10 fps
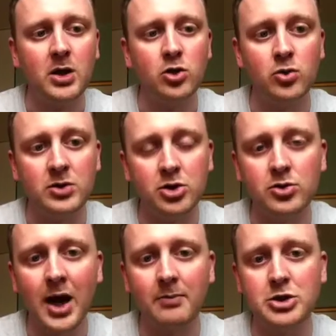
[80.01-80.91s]
who can
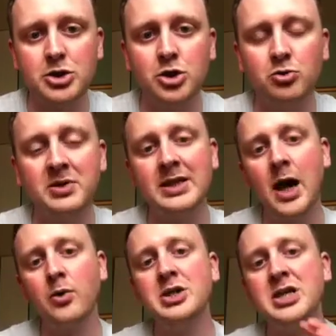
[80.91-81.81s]
do damage to you, but
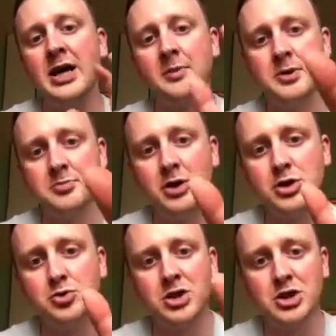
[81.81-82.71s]
now he's setting up his
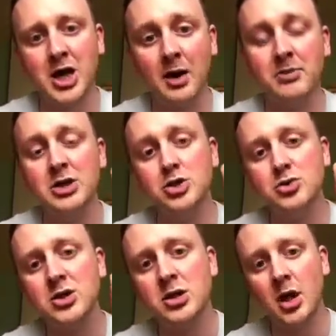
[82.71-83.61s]
punches with a jab. He's
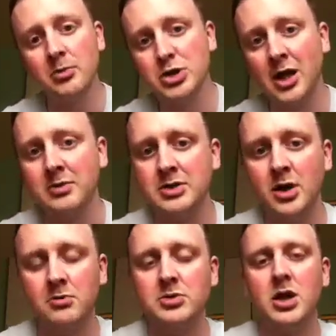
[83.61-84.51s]
using a double jab at
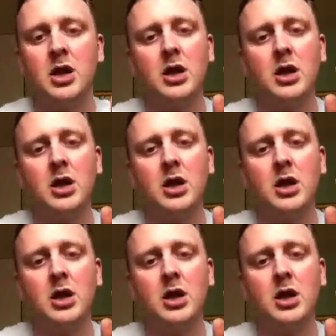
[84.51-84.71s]
times.